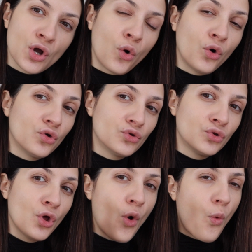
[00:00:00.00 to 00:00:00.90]

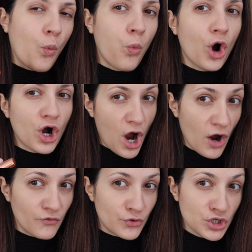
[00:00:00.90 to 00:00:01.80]
on what
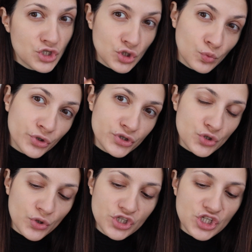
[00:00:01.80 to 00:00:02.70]
coverage you want
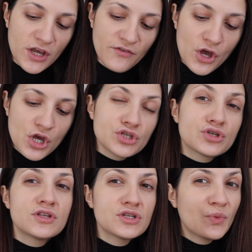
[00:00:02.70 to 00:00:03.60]
to achieve. So
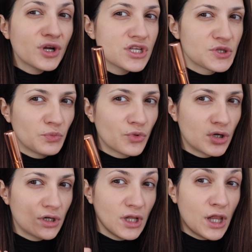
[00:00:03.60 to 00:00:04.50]
this one is
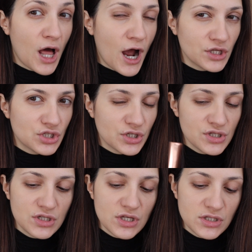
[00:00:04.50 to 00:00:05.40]
more light
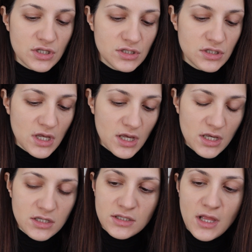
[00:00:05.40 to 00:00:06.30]

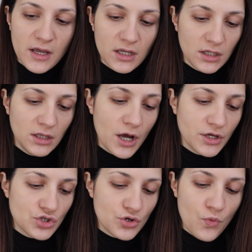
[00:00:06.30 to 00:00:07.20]
consistency, it's like a
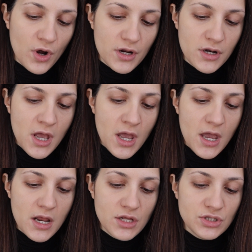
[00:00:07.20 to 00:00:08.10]
lighter one,
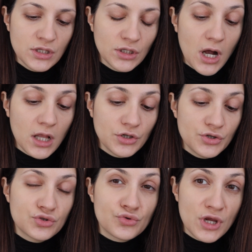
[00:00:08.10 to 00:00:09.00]
and it's in
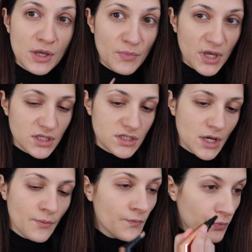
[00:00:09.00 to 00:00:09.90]
color 3
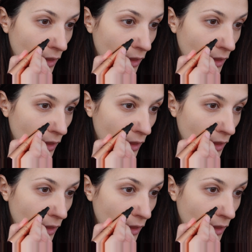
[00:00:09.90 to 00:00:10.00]
medium.